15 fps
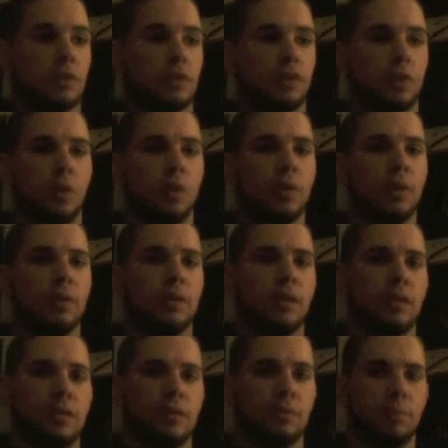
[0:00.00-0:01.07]
So it
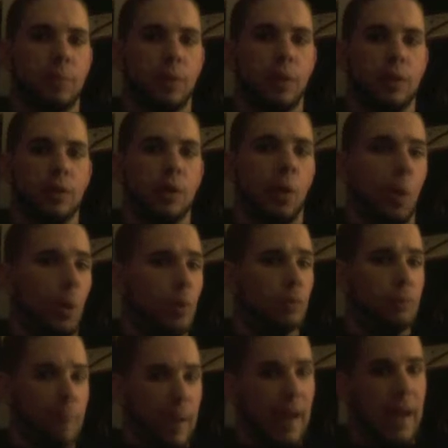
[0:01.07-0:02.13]
doesn't bring an
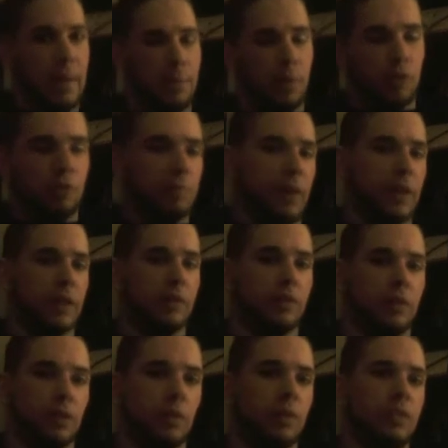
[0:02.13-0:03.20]
old man
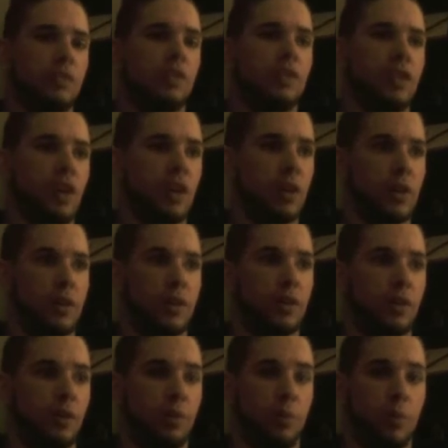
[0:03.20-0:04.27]
perspective to it. It's a
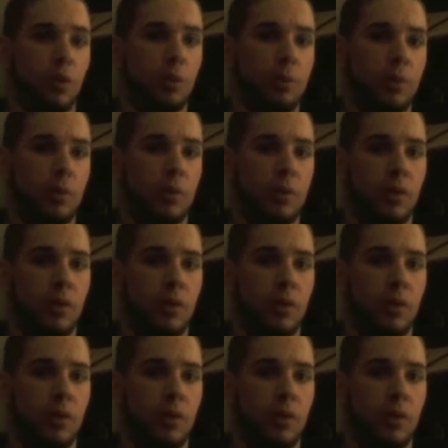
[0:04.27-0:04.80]
younger group.